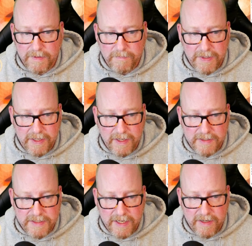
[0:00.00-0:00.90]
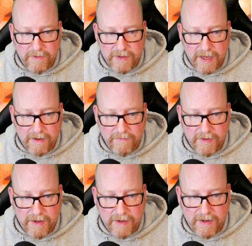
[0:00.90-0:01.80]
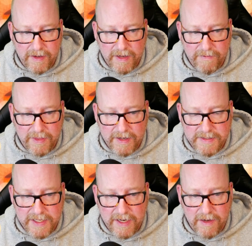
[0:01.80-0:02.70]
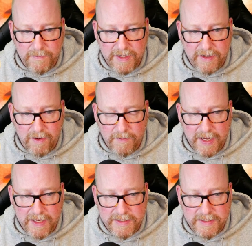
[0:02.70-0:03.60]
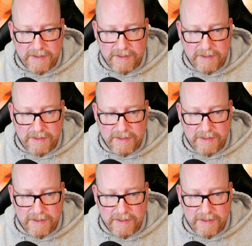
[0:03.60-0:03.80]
because I don't have that set up in OBS.